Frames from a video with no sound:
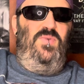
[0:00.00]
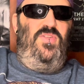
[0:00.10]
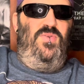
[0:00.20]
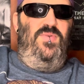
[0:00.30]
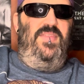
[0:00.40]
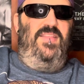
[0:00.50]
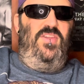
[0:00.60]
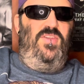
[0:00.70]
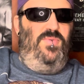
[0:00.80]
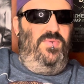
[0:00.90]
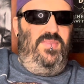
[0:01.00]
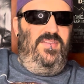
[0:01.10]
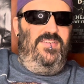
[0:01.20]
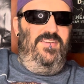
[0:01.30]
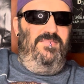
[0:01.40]
we choose not to use the
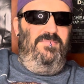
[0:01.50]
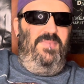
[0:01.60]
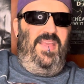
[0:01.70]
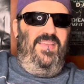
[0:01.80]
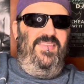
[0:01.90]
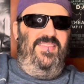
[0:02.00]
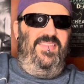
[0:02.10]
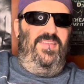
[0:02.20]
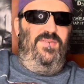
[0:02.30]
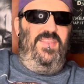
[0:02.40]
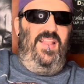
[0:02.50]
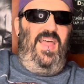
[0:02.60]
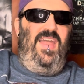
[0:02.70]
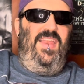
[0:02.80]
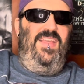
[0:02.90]
term? Because there's a
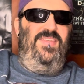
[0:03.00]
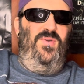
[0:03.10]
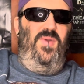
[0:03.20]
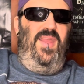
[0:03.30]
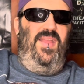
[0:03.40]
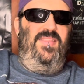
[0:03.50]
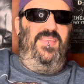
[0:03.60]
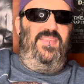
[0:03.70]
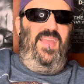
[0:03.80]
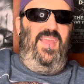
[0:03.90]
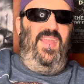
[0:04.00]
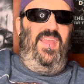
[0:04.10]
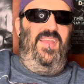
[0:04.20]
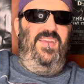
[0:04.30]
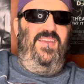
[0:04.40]
lot easier way to
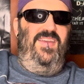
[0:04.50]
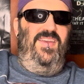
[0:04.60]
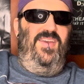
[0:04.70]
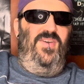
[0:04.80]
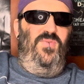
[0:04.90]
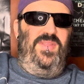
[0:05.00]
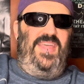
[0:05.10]
say what